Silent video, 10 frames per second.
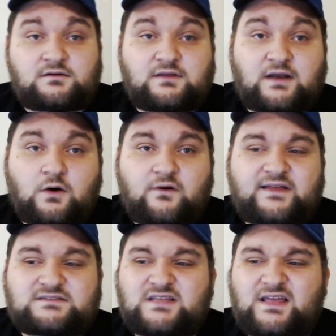
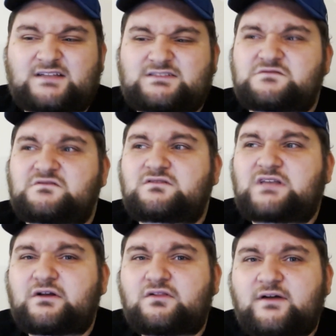It's
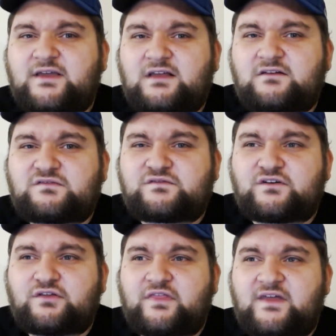you're looking for
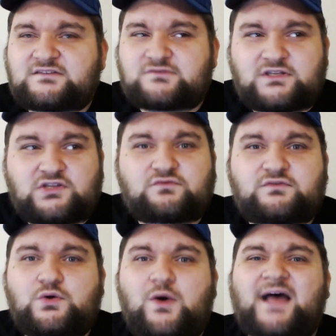things where
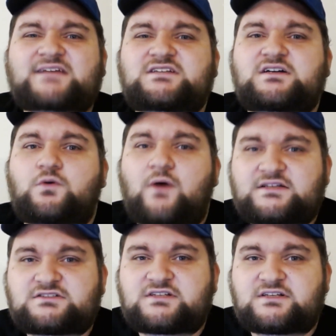you ask a
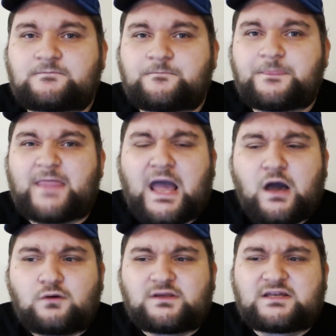question.
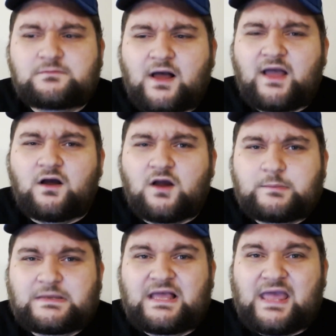How can my
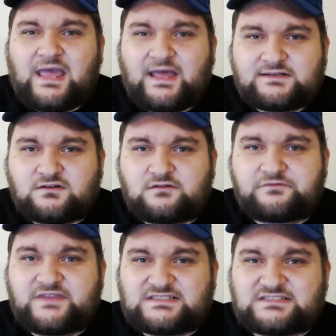army handle
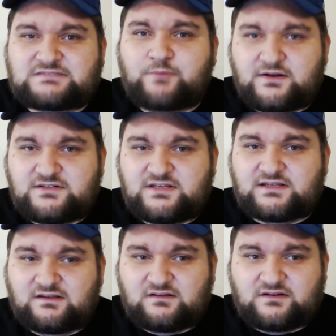this
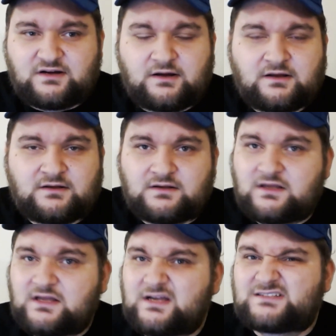particular
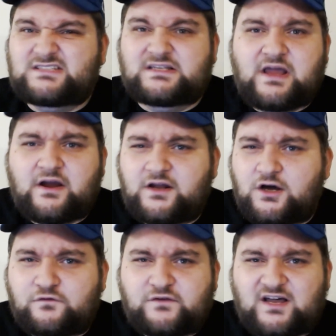scenario
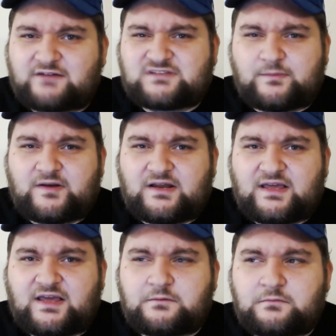if it comes up in a
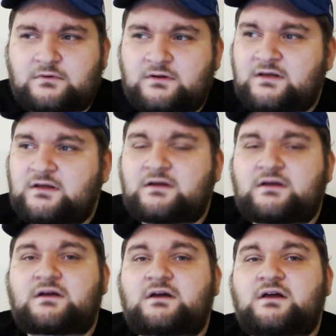game?
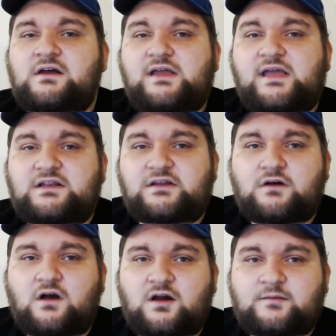And your
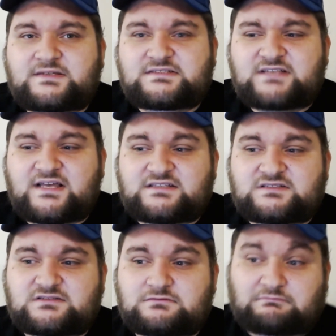army
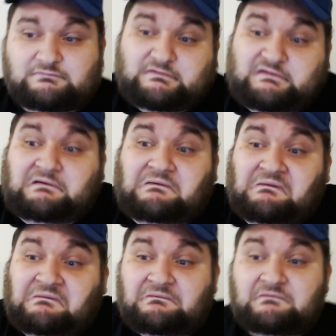says,
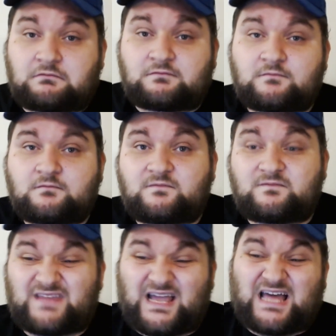I
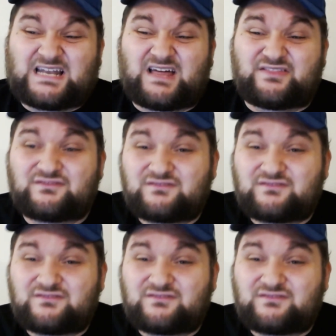got nothing.